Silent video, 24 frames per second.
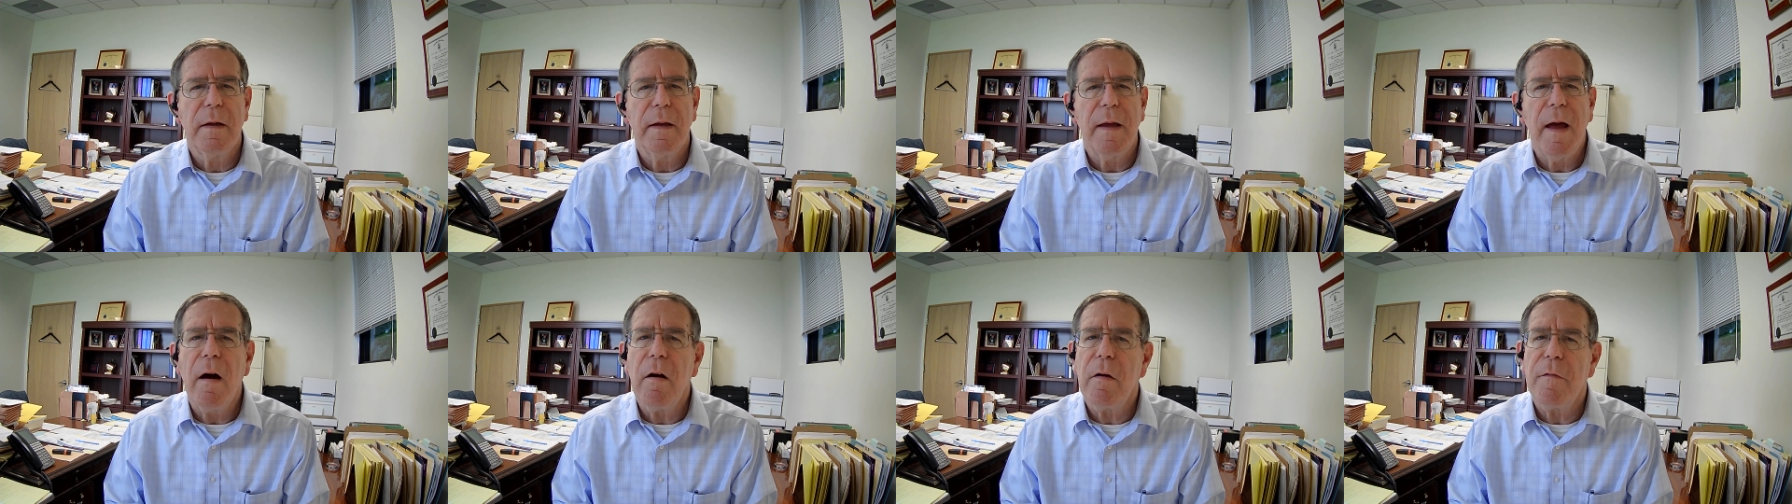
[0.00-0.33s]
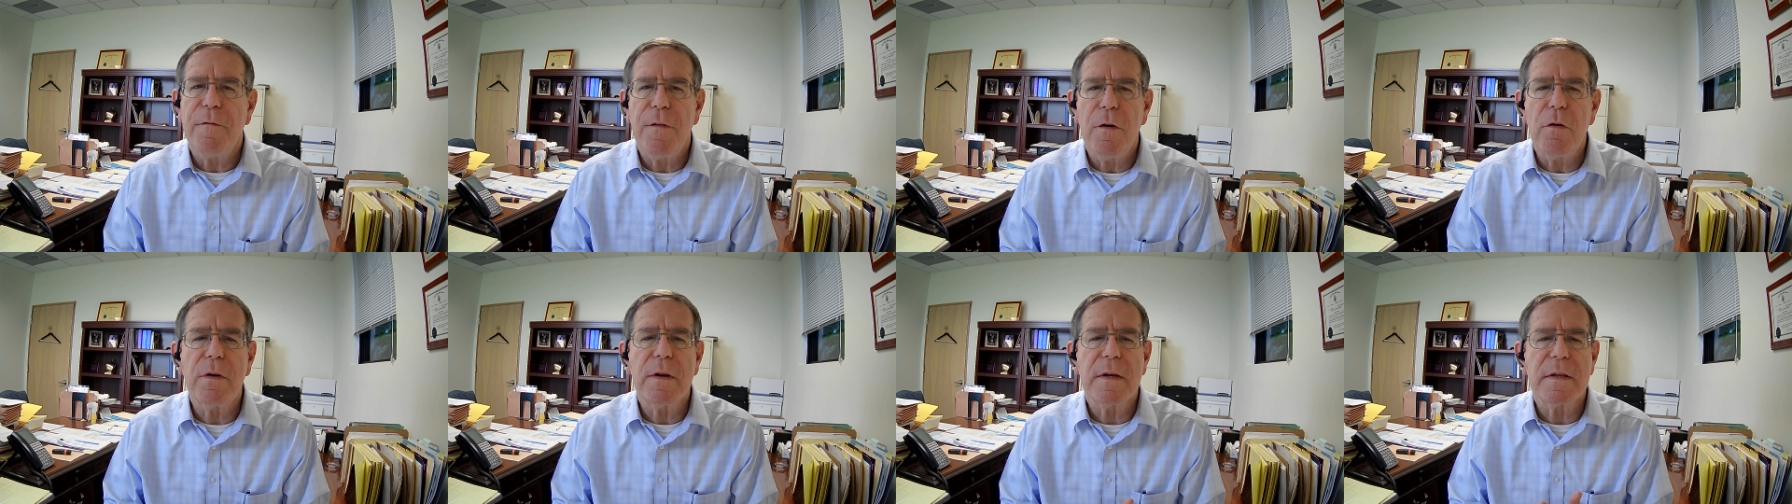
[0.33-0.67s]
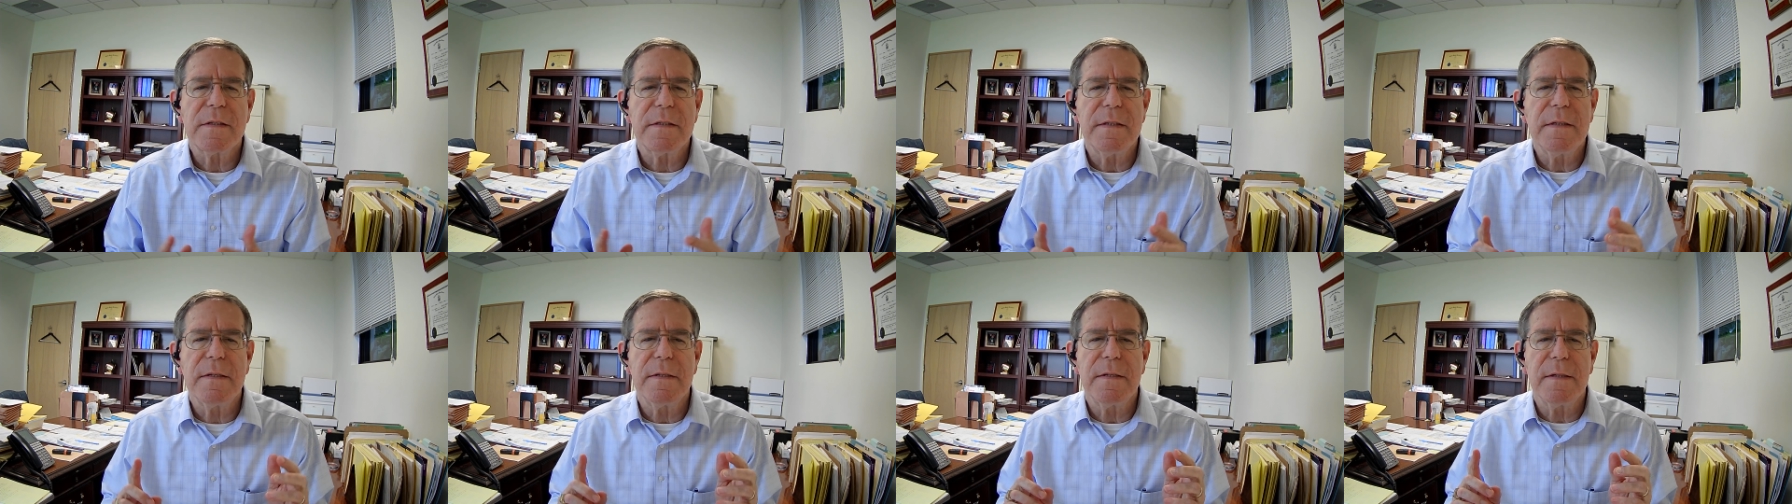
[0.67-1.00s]
Our
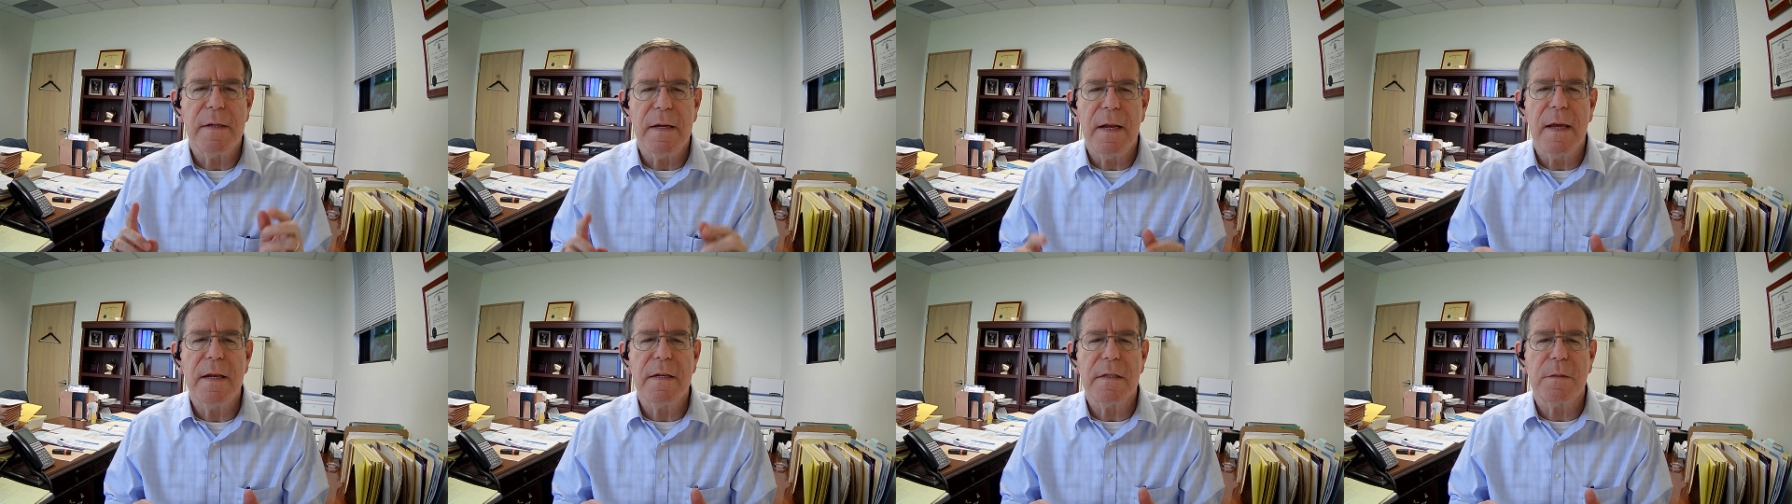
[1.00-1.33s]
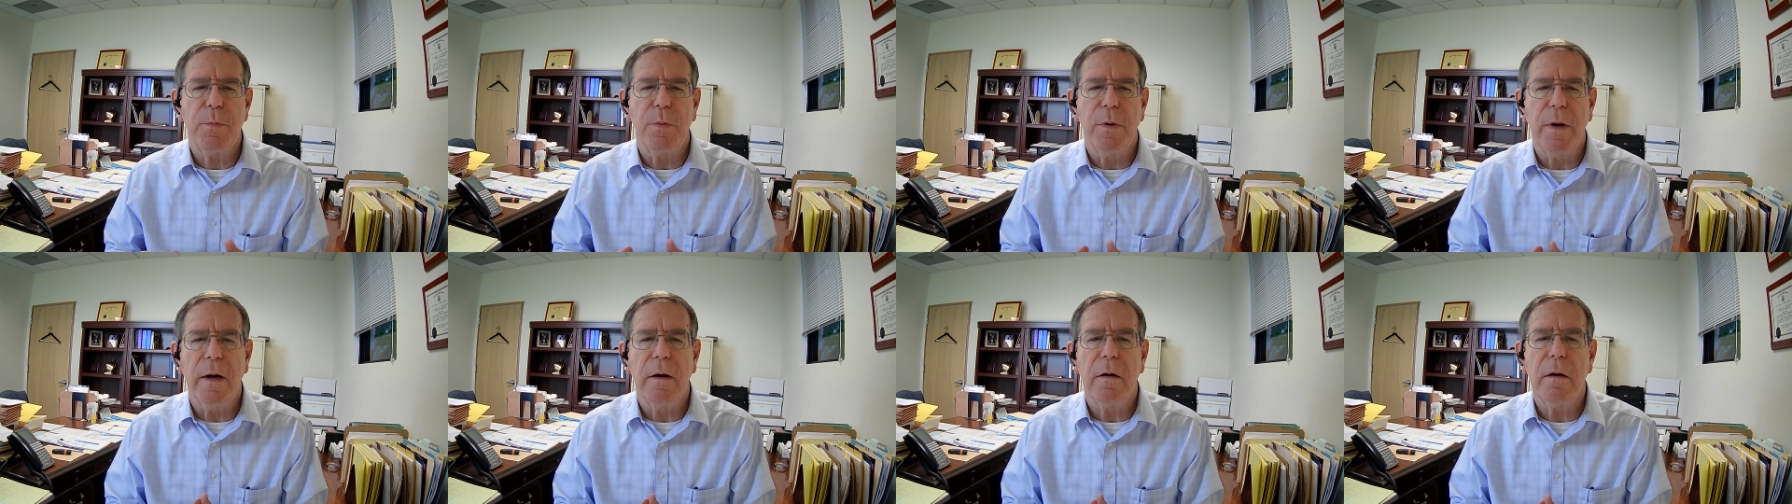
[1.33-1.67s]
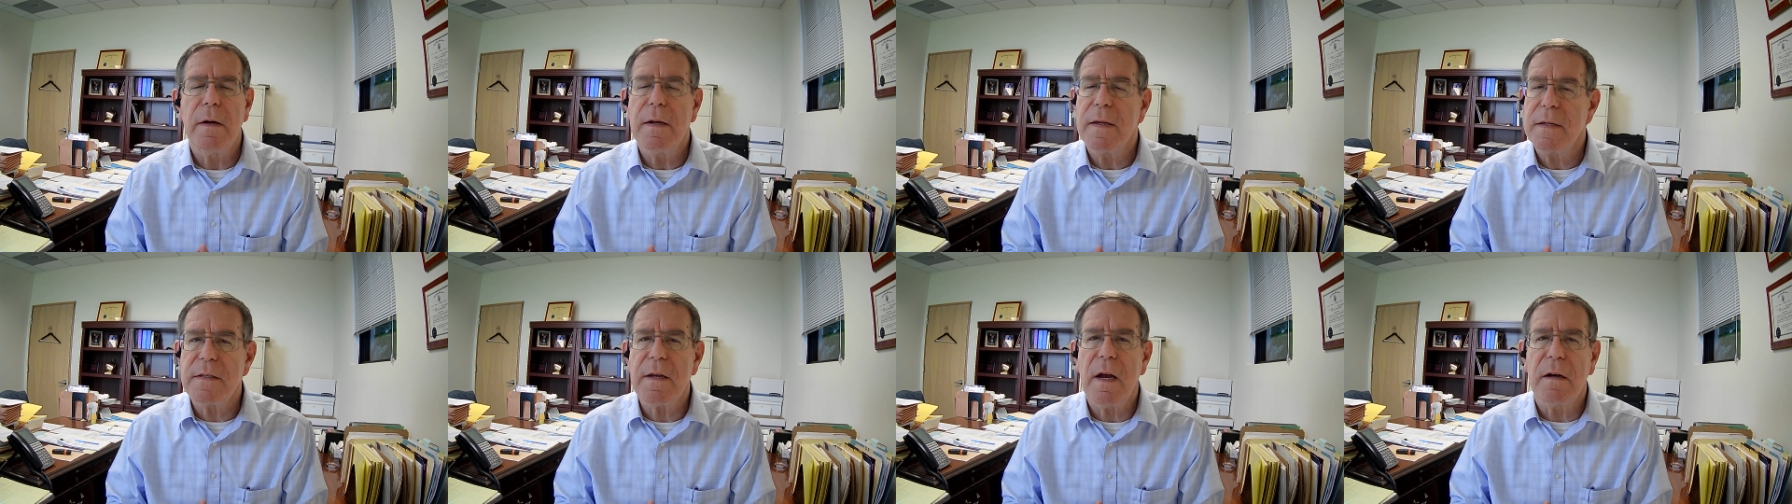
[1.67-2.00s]
focus in today's prayer
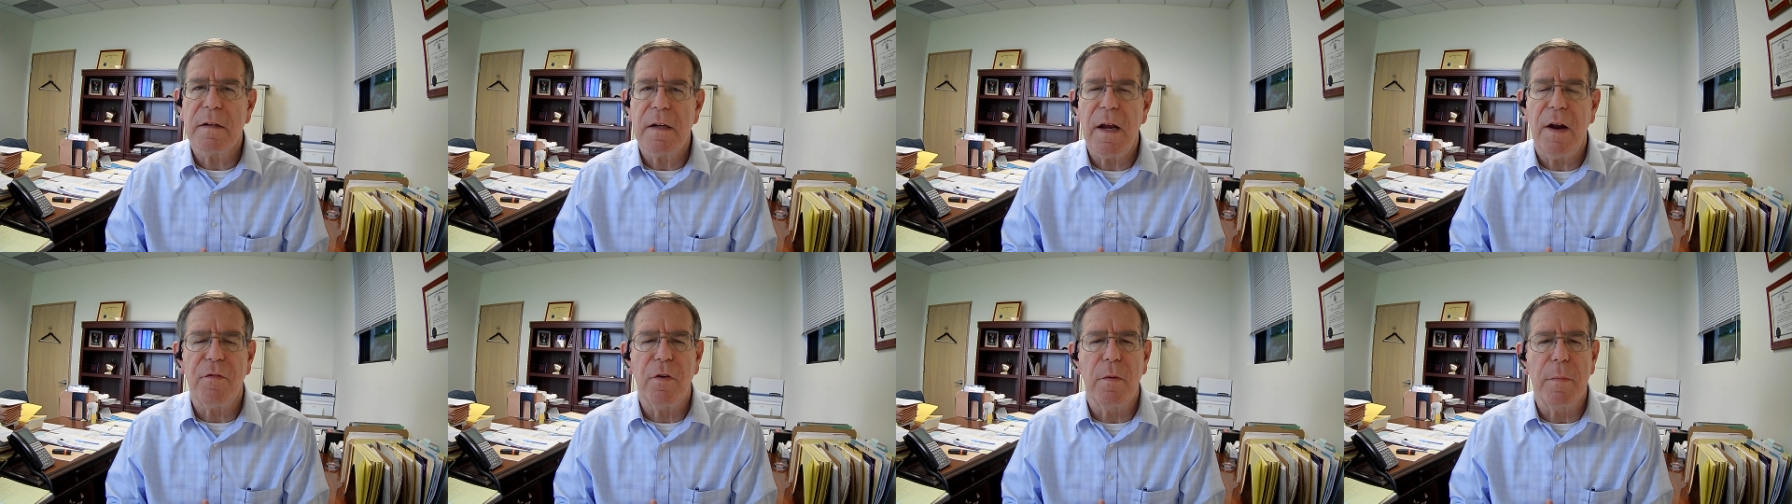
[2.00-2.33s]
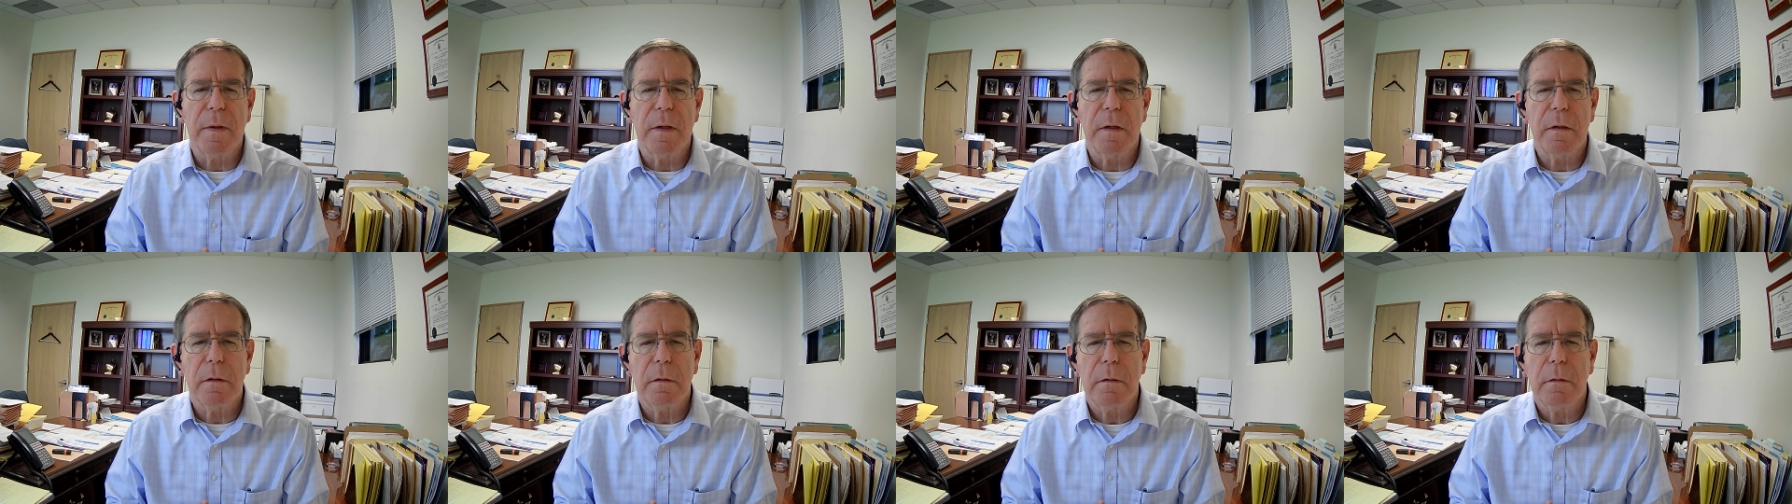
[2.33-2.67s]
is on government.